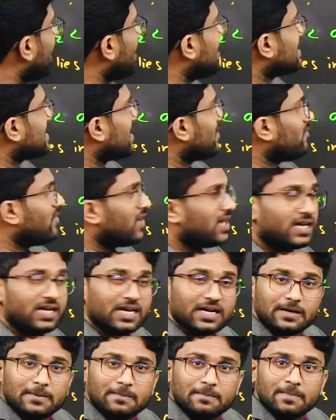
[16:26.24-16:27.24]
lies somewhere
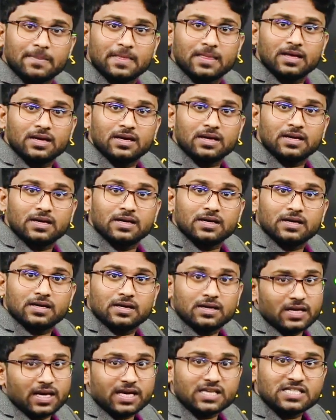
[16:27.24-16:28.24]
here,
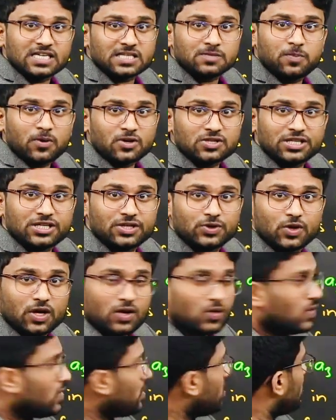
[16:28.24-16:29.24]
x is positive
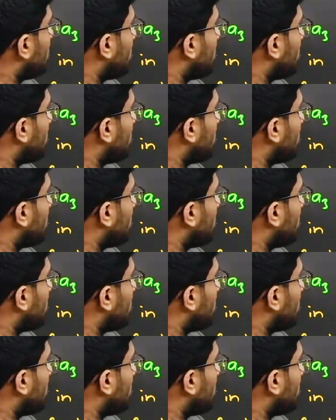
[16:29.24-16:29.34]
now,